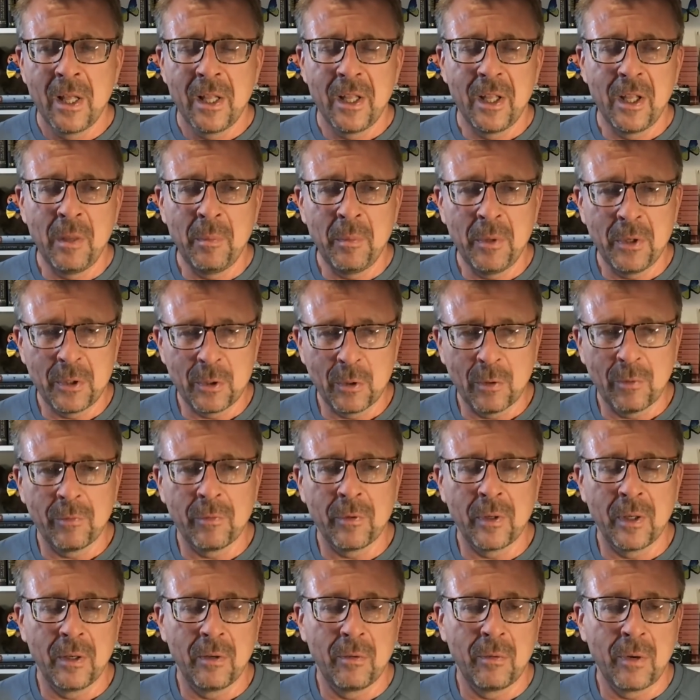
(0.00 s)
image
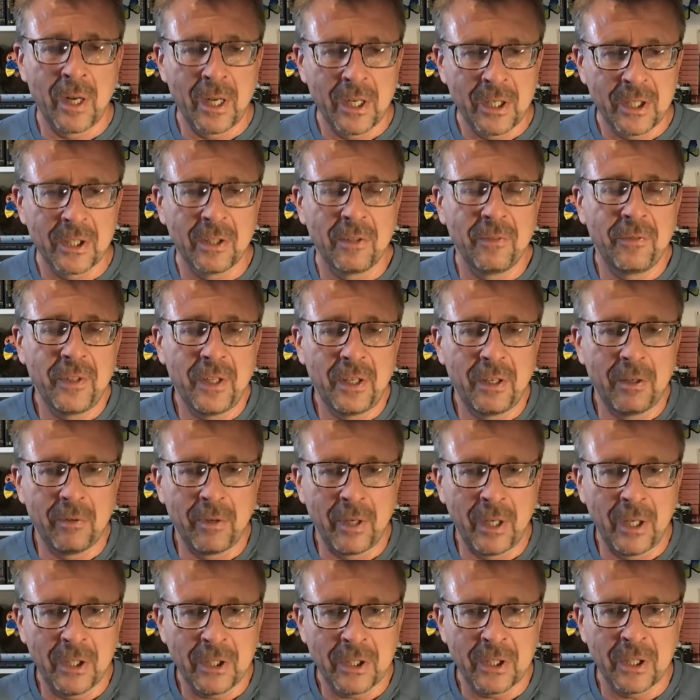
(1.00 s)
of a Russian
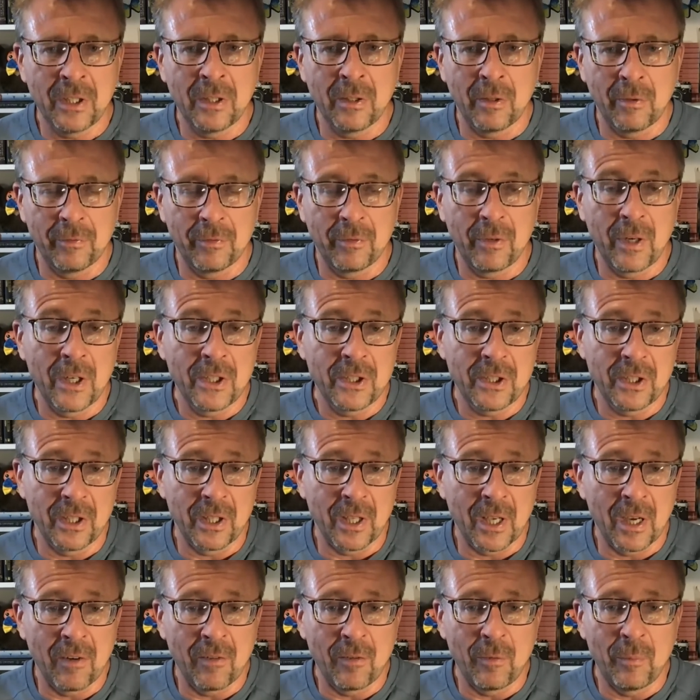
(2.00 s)
Federation, of Russian
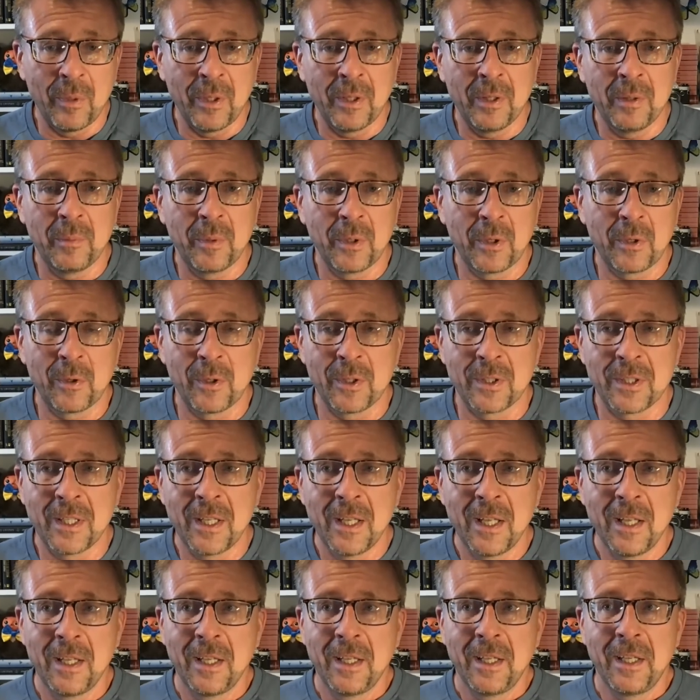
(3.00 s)
government, because
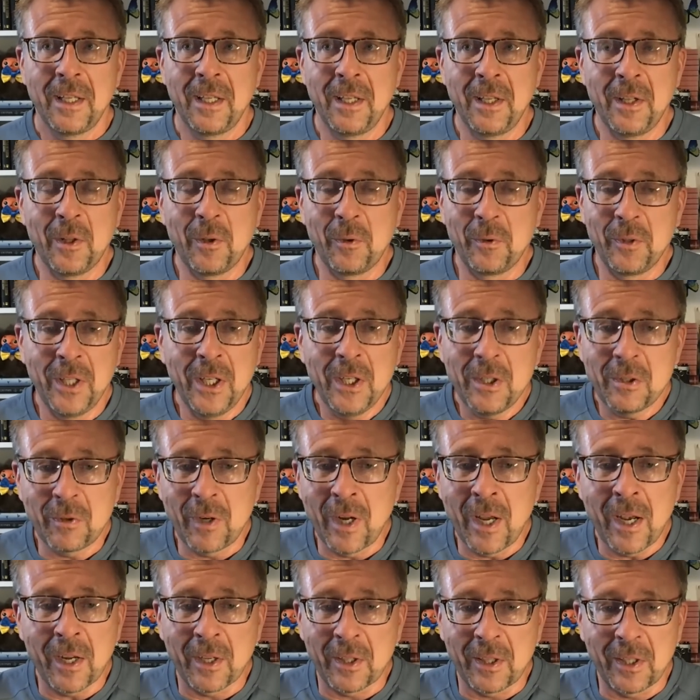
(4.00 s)
they
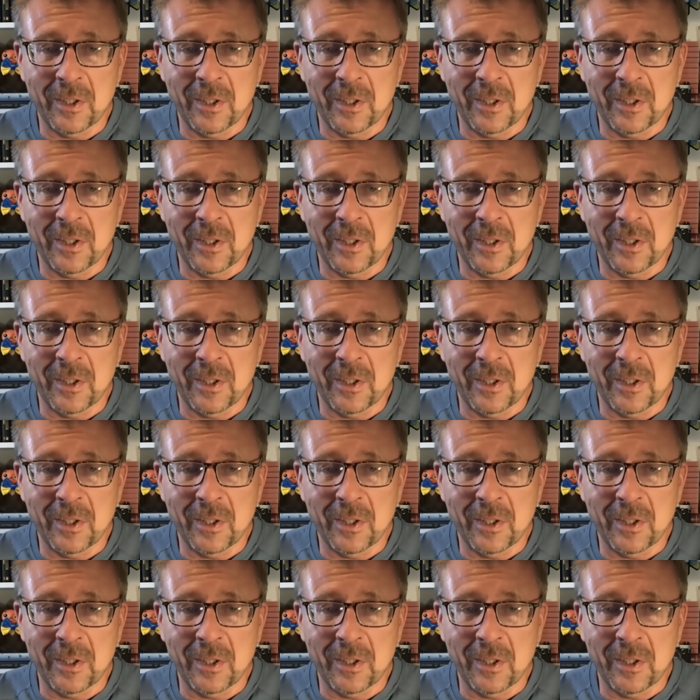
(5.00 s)
tracked.